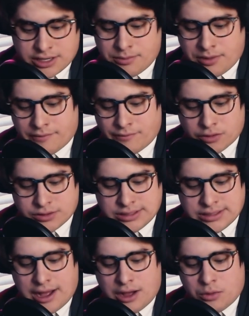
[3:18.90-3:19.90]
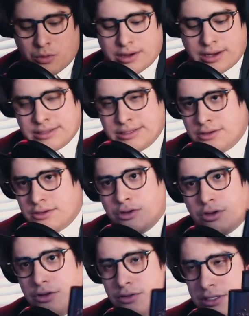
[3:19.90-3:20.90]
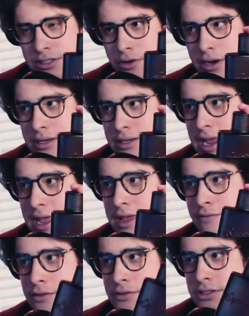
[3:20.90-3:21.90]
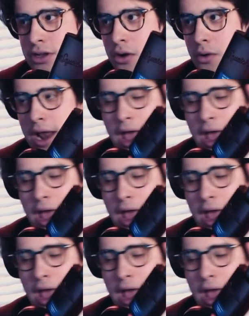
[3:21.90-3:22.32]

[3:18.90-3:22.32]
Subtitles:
going to be a versatile one because you can use it during a date if you're just going